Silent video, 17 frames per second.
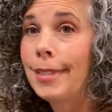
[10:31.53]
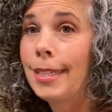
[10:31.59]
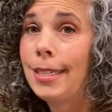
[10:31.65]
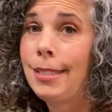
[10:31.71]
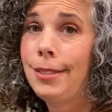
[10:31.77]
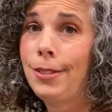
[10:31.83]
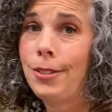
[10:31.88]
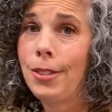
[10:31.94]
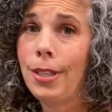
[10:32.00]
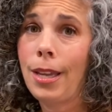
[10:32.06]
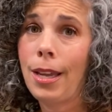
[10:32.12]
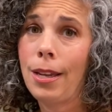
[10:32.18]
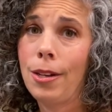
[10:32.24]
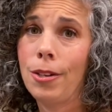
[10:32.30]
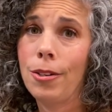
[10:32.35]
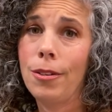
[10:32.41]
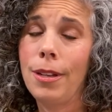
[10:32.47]
He's
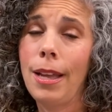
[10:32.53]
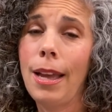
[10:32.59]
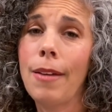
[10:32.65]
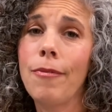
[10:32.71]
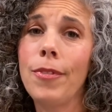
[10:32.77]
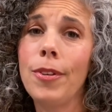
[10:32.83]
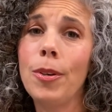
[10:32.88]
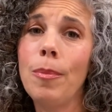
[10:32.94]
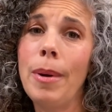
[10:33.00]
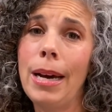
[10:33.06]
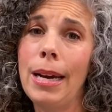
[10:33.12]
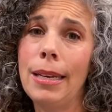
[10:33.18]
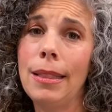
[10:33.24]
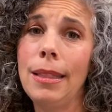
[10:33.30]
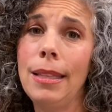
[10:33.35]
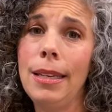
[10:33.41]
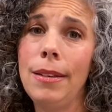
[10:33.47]
scared. I feel
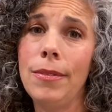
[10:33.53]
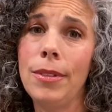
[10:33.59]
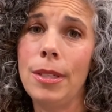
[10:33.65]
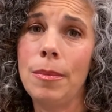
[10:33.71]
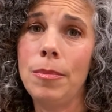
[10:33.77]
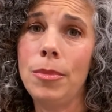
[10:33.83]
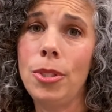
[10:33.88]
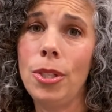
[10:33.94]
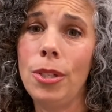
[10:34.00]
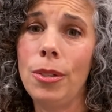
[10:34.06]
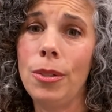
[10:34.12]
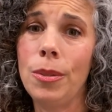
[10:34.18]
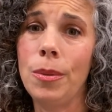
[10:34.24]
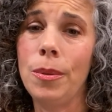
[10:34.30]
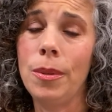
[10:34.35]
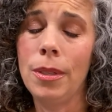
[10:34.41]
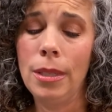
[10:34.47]
bad leaving him
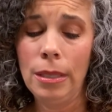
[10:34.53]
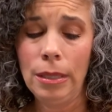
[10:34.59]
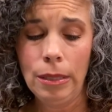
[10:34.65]
too.